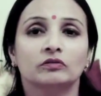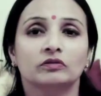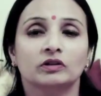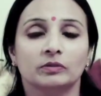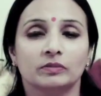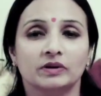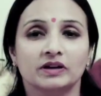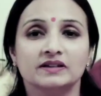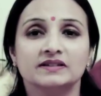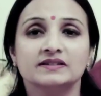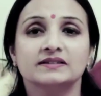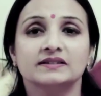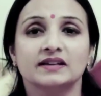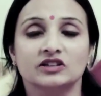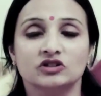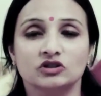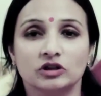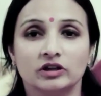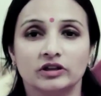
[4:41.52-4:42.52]
of Lamaze is
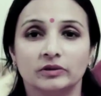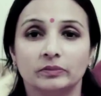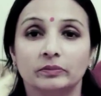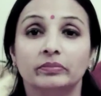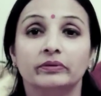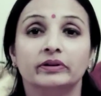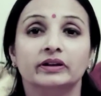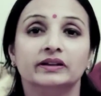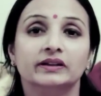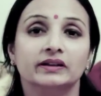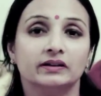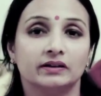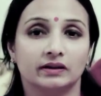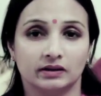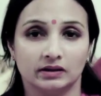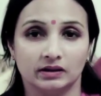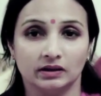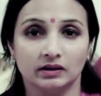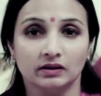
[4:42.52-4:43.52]
actually the breathing
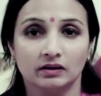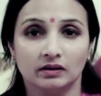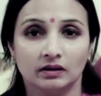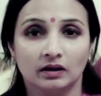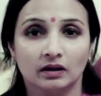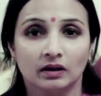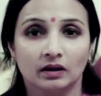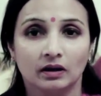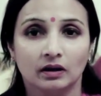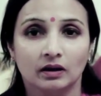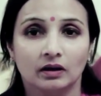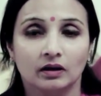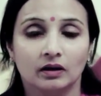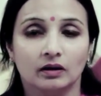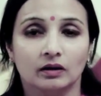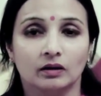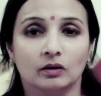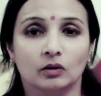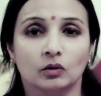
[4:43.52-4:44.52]
technique,
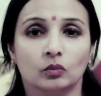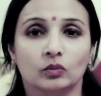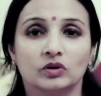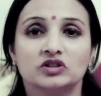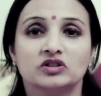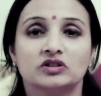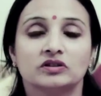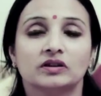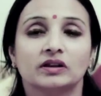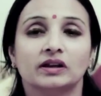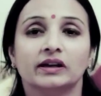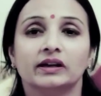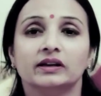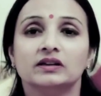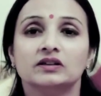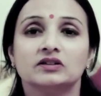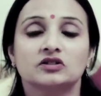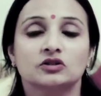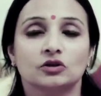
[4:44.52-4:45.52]
which the
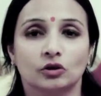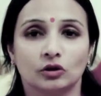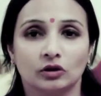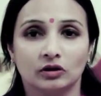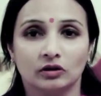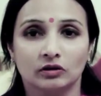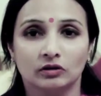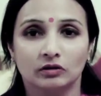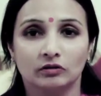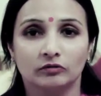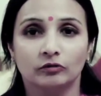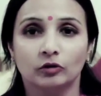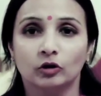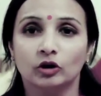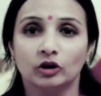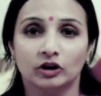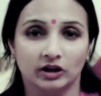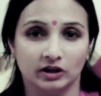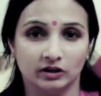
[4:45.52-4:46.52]
lady is taught
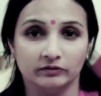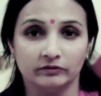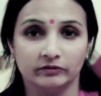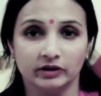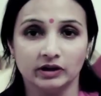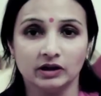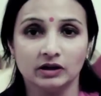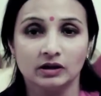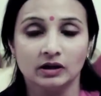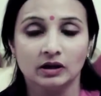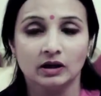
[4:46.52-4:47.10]
for her delivery,